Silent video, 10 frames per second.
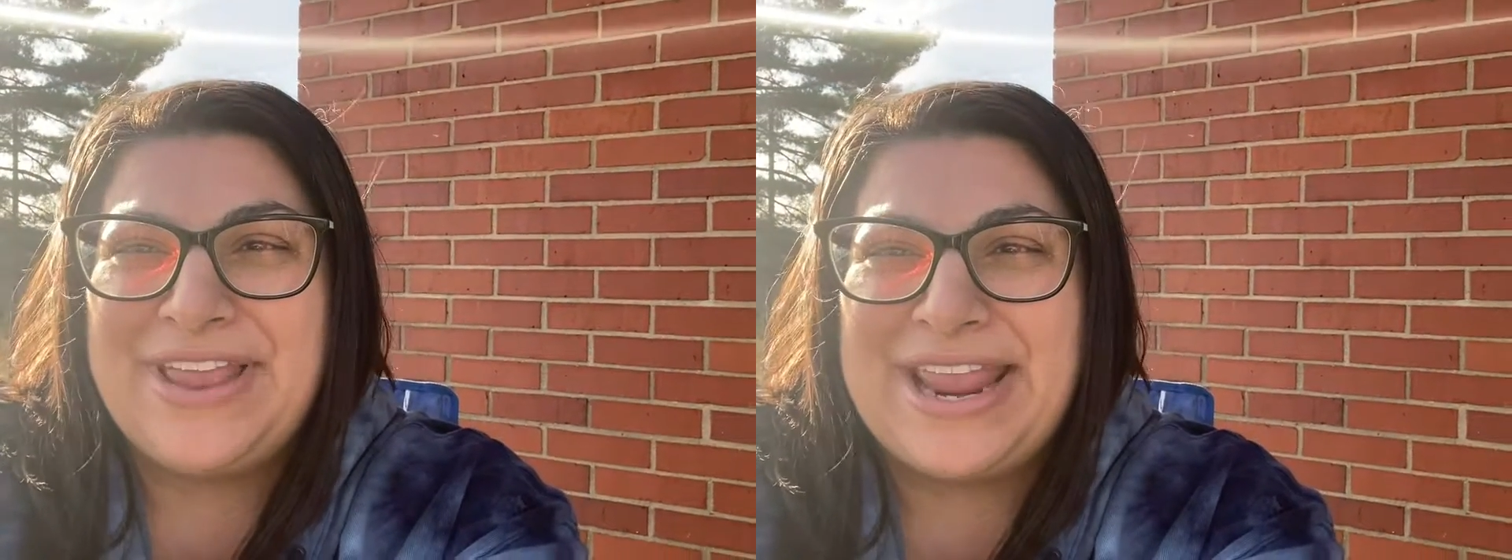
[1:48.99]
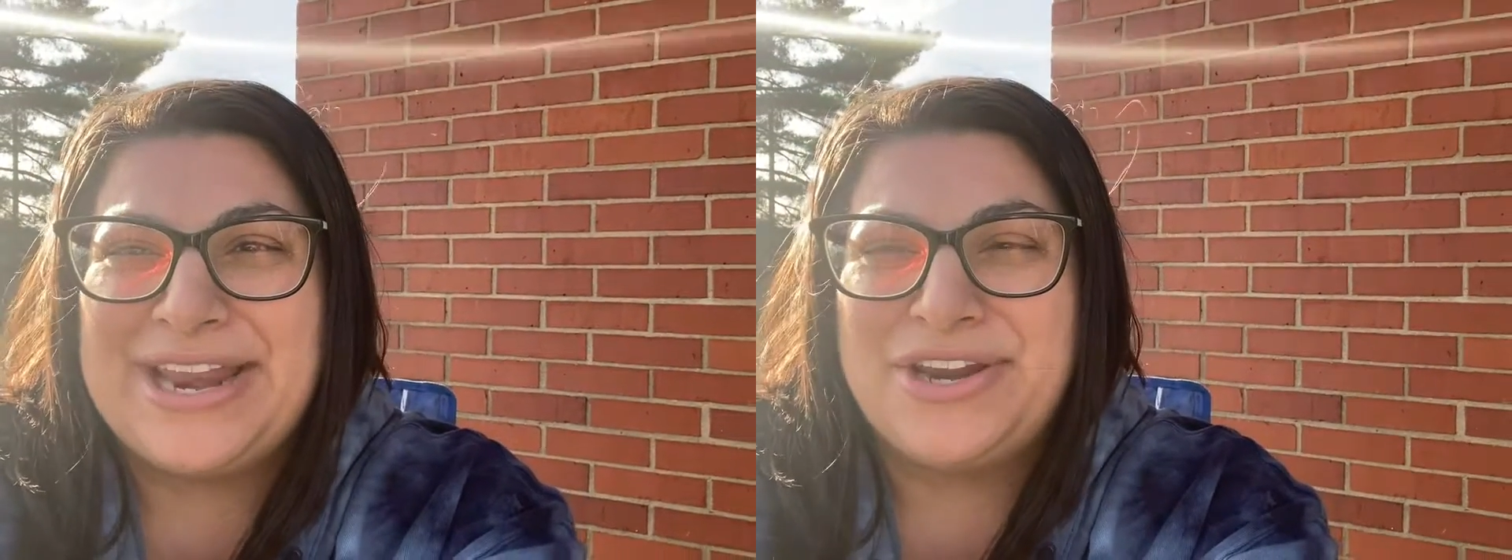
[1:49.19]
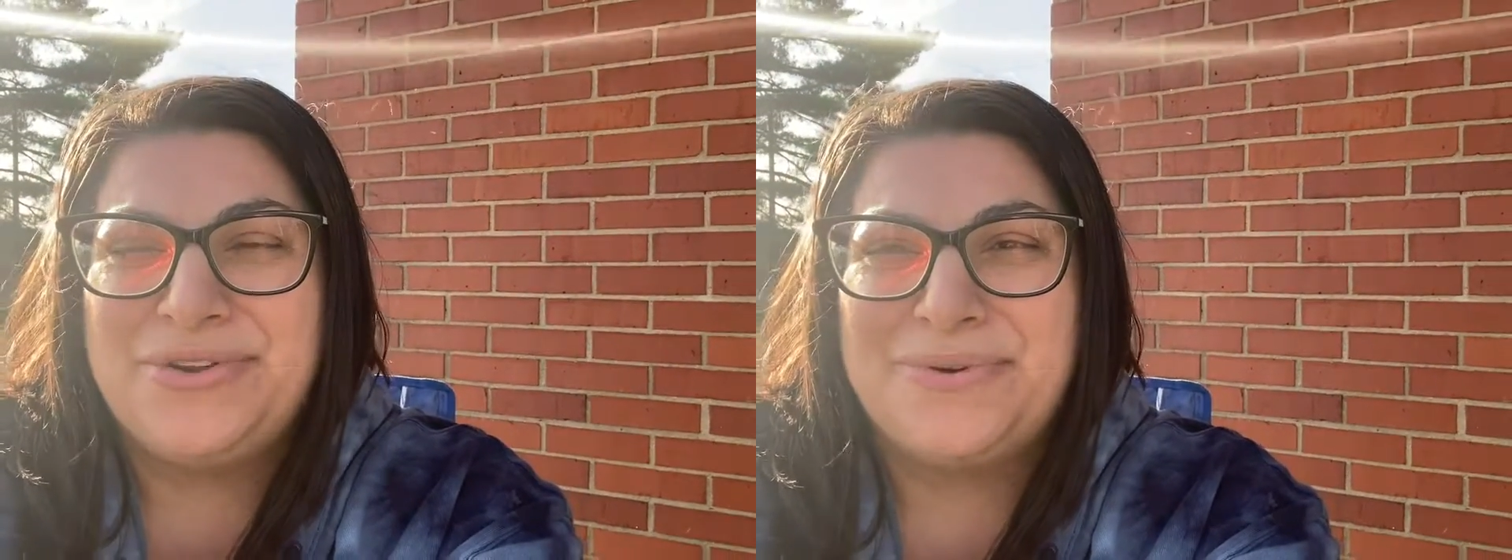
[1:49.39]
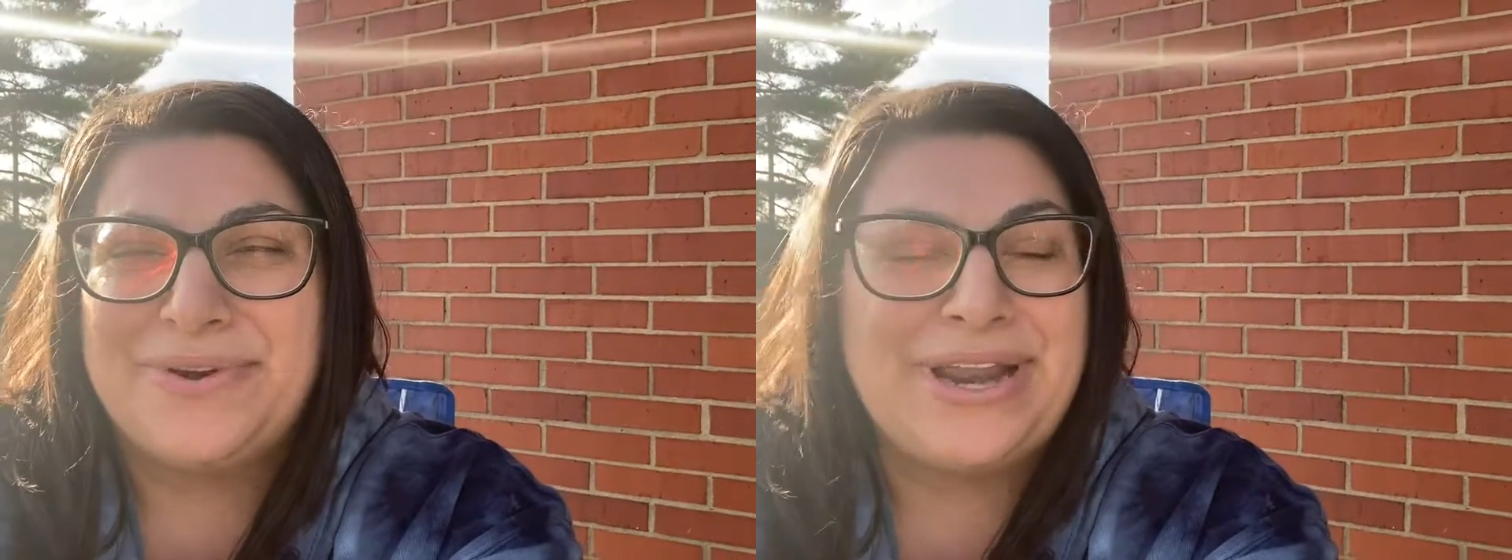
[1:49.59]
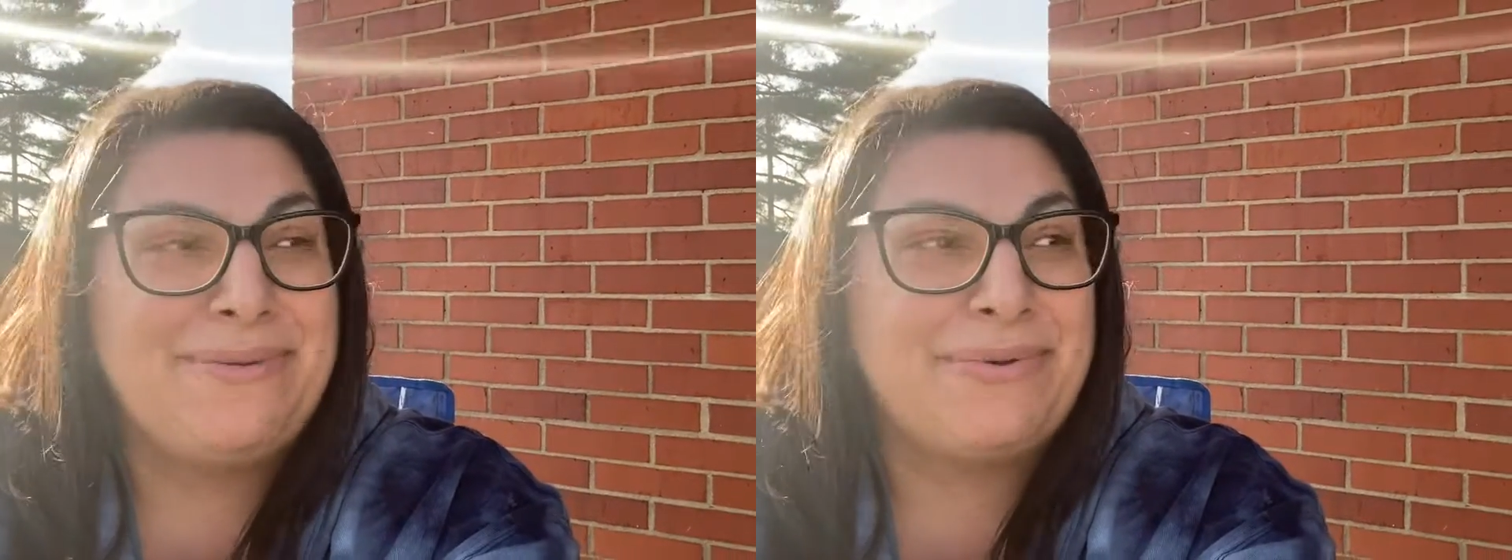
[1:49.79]
in your
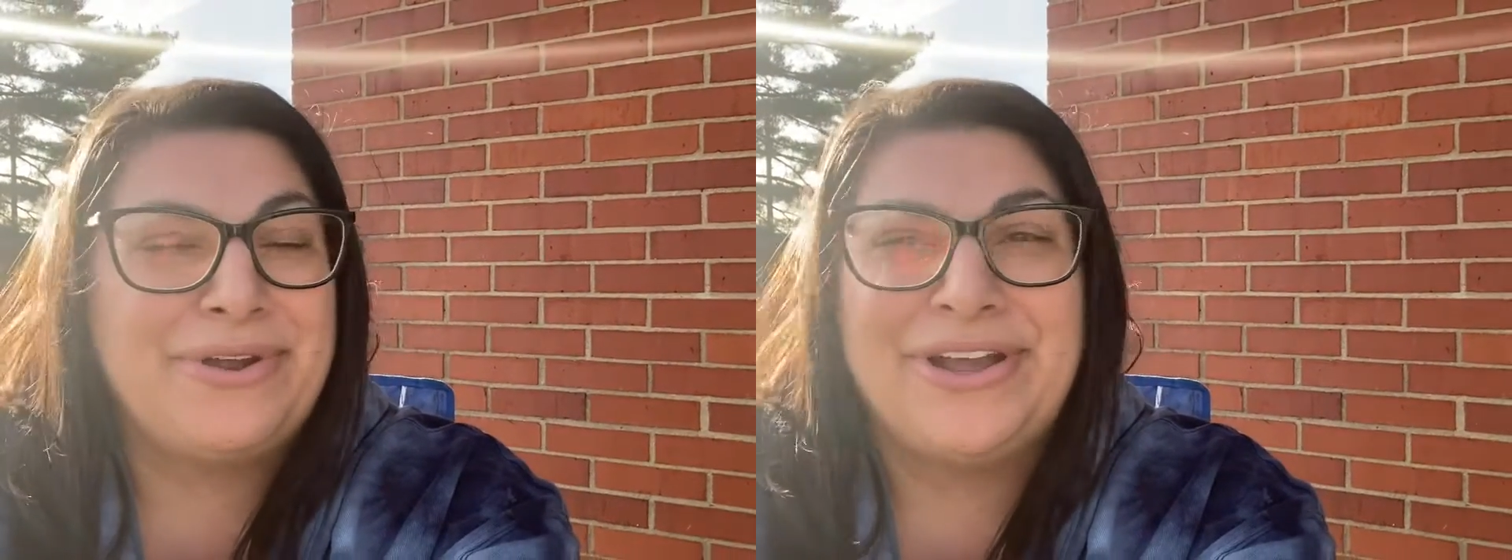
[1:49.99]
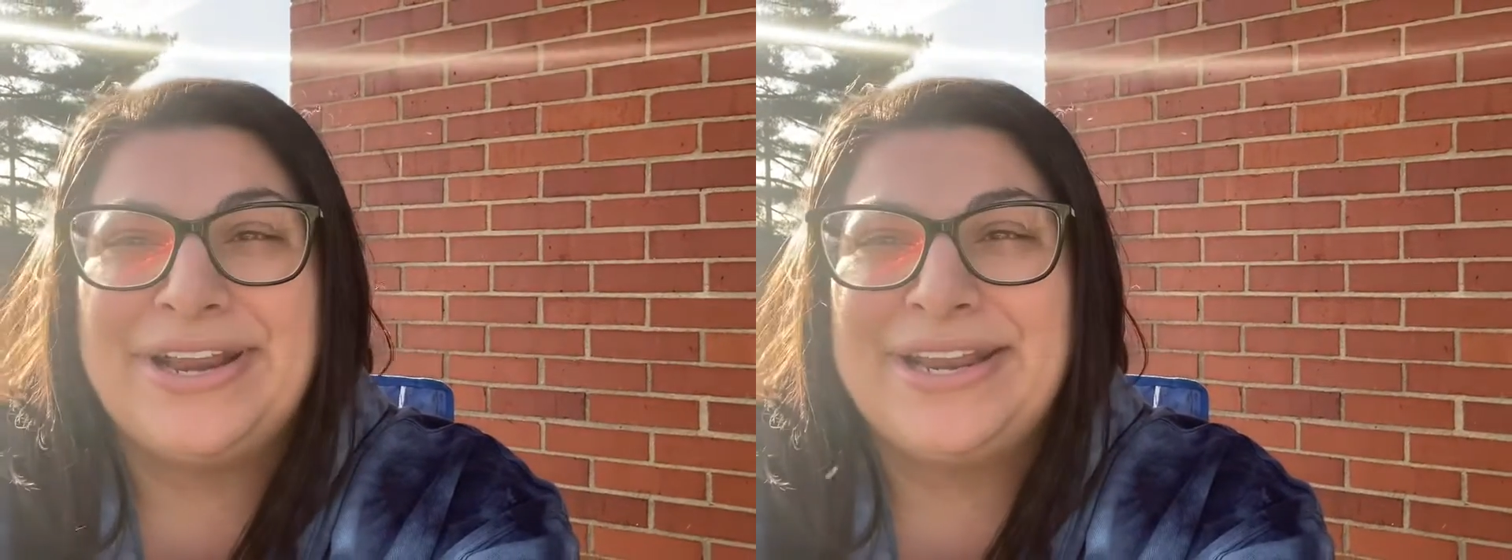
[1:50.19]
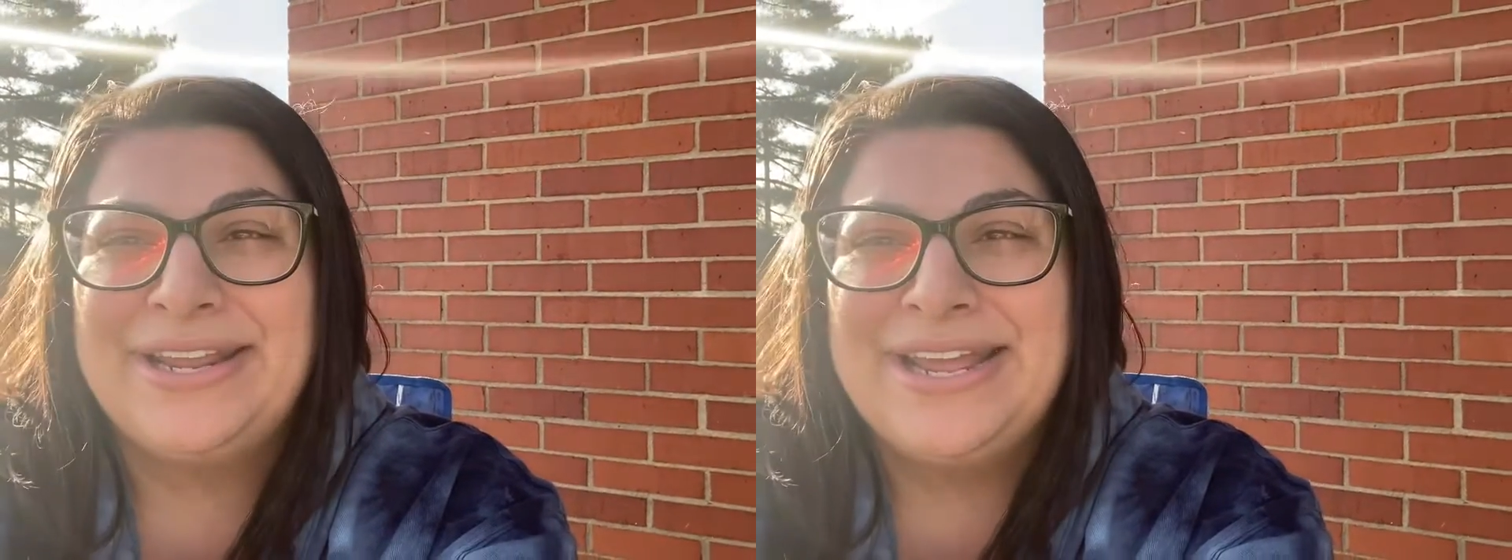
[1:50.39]
neighborhood?